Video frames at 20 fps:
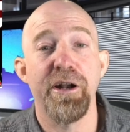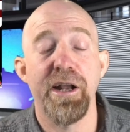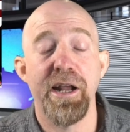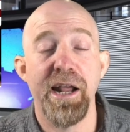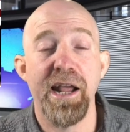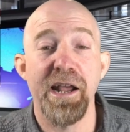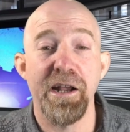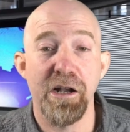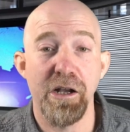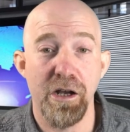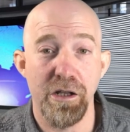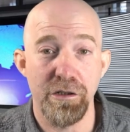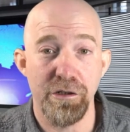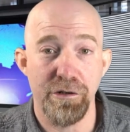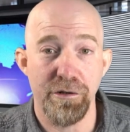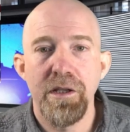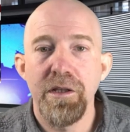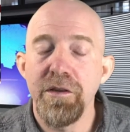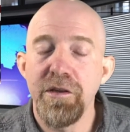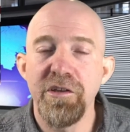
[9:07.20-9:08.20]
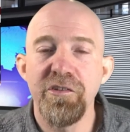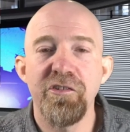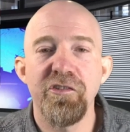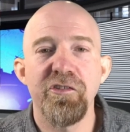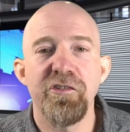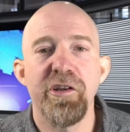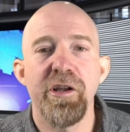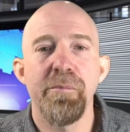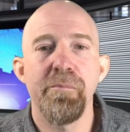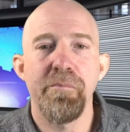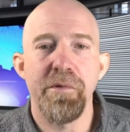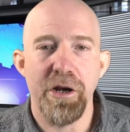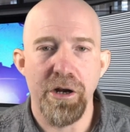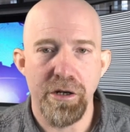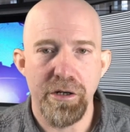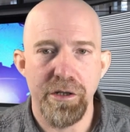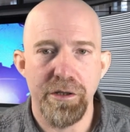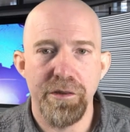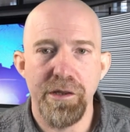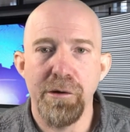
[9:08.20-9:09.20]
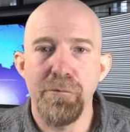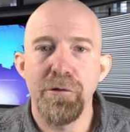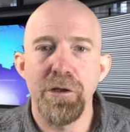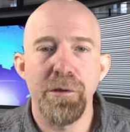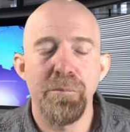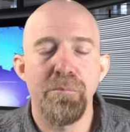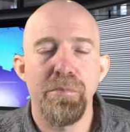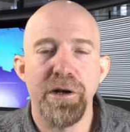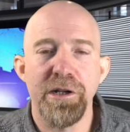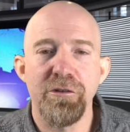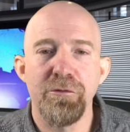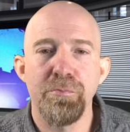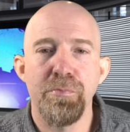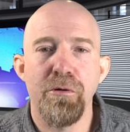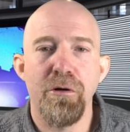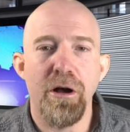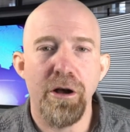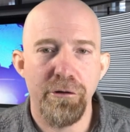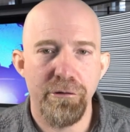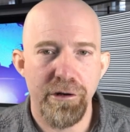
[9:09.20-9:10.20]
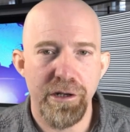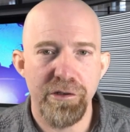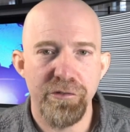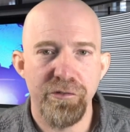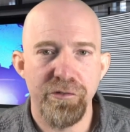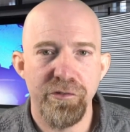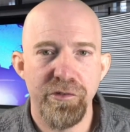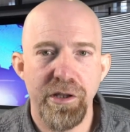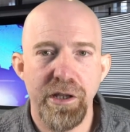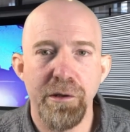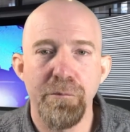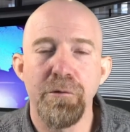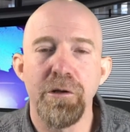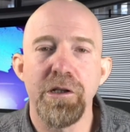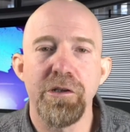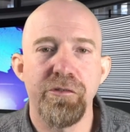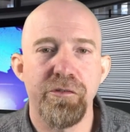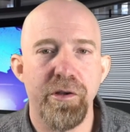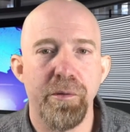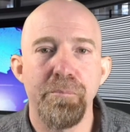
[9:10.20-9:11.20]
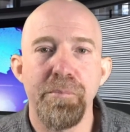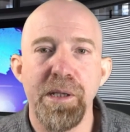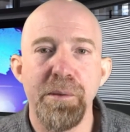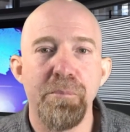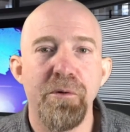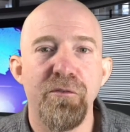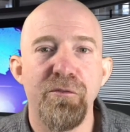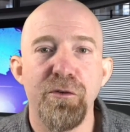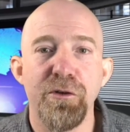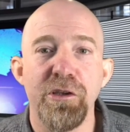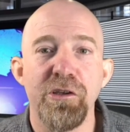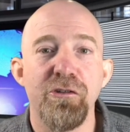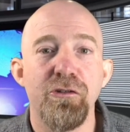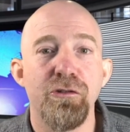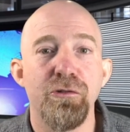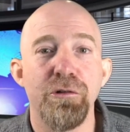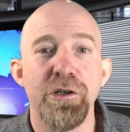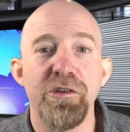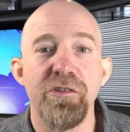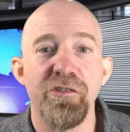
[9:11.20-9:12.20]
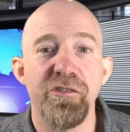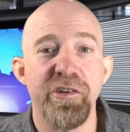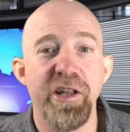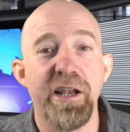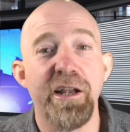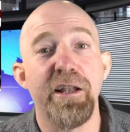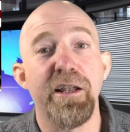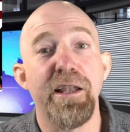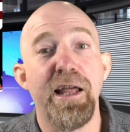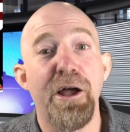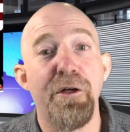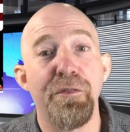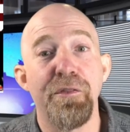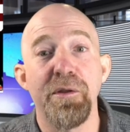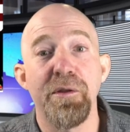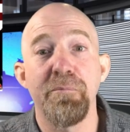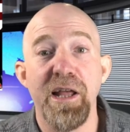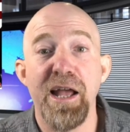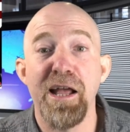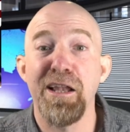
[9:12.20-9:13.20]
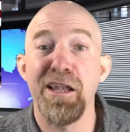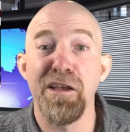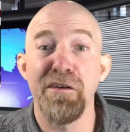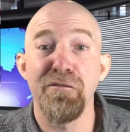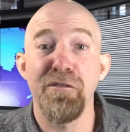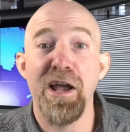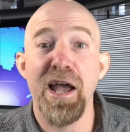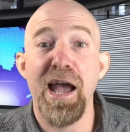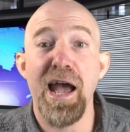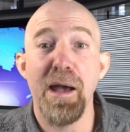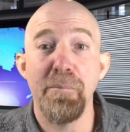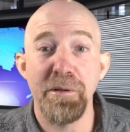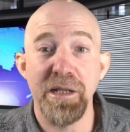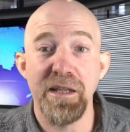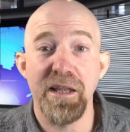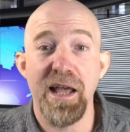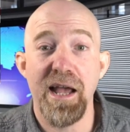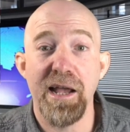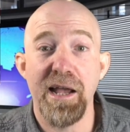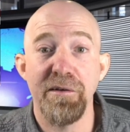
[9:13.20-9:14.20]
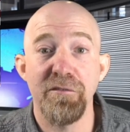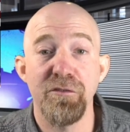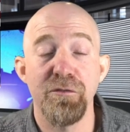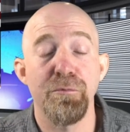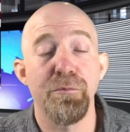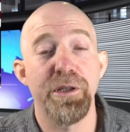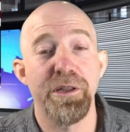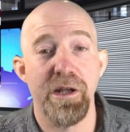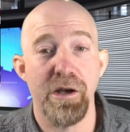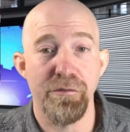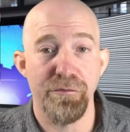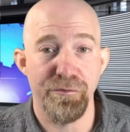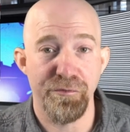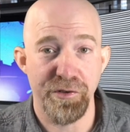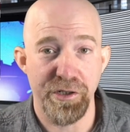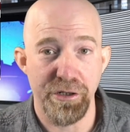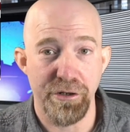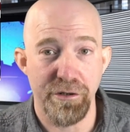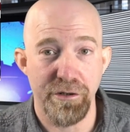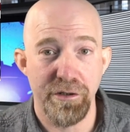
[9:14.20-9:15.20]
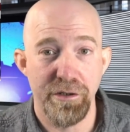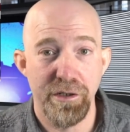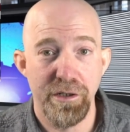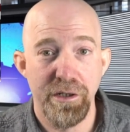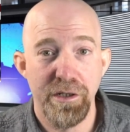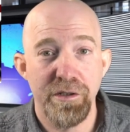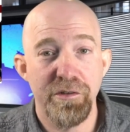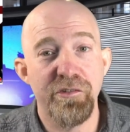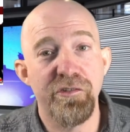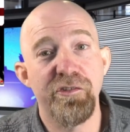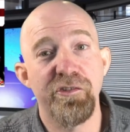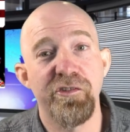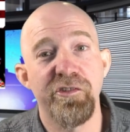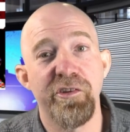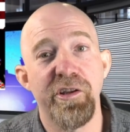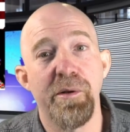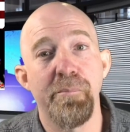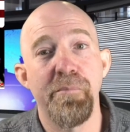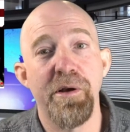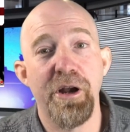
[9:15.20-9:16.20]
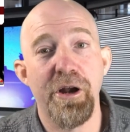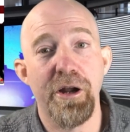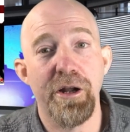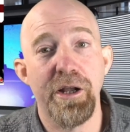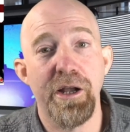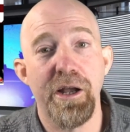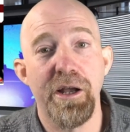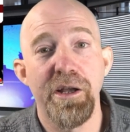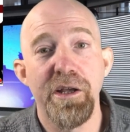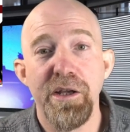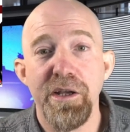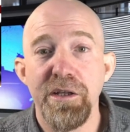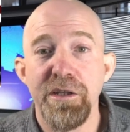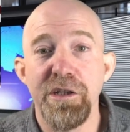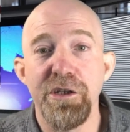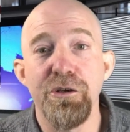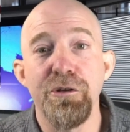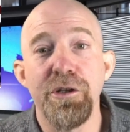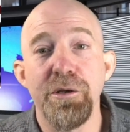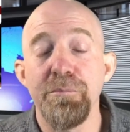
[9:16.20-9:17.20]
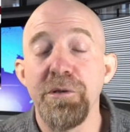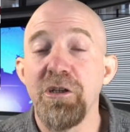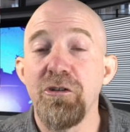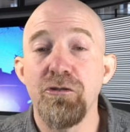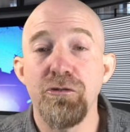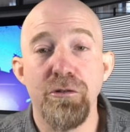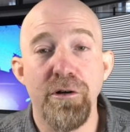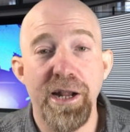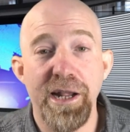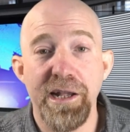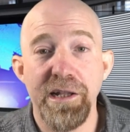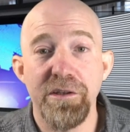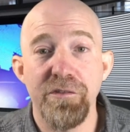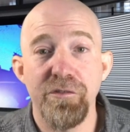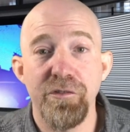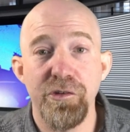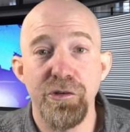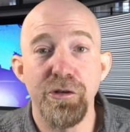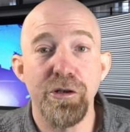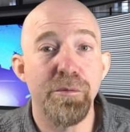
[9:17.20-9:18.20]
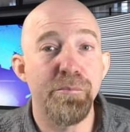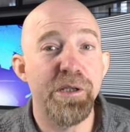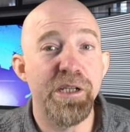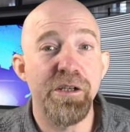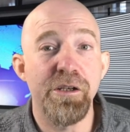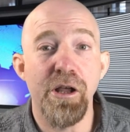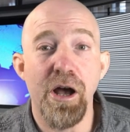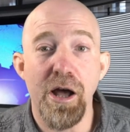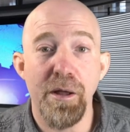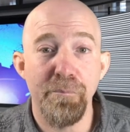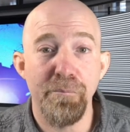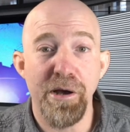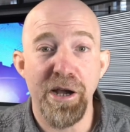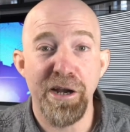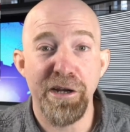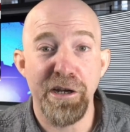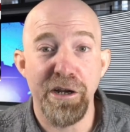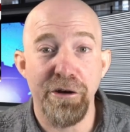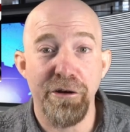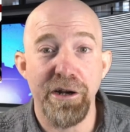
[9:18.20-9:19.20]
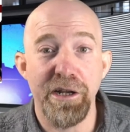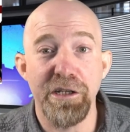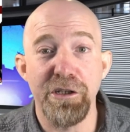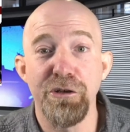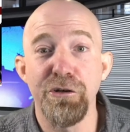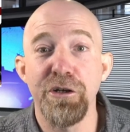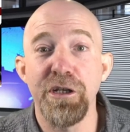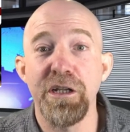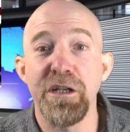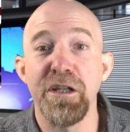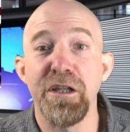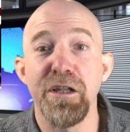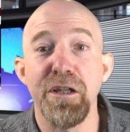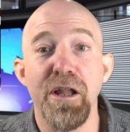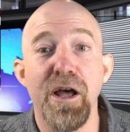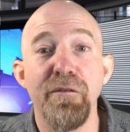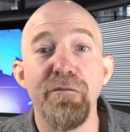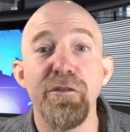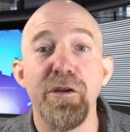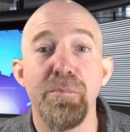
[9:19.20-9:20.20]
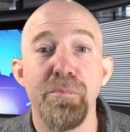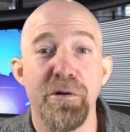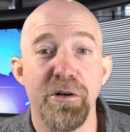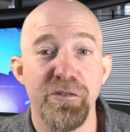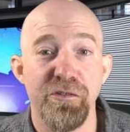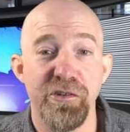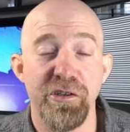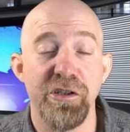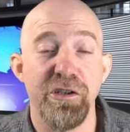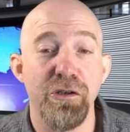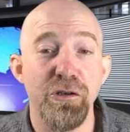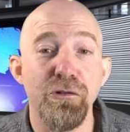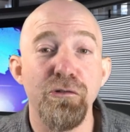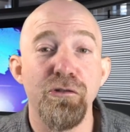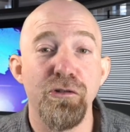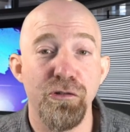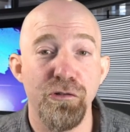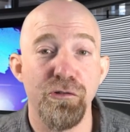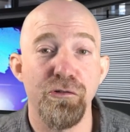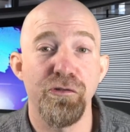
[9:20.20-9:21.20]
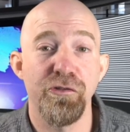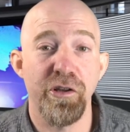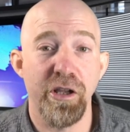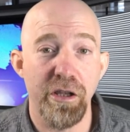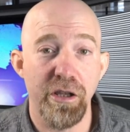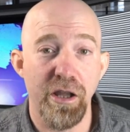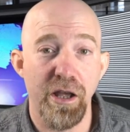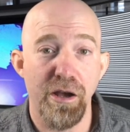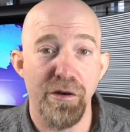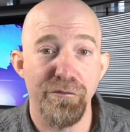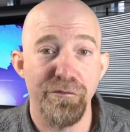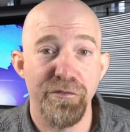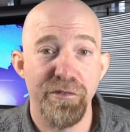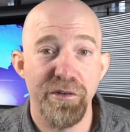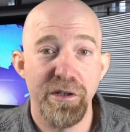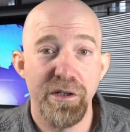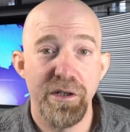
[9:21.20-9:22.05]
and color. This is an America that will embrace progress and will accept people for the choices that allow them to live happy lives without fear. This is an America that you can be trans, you can be non-binary, you can love the person you choose to love.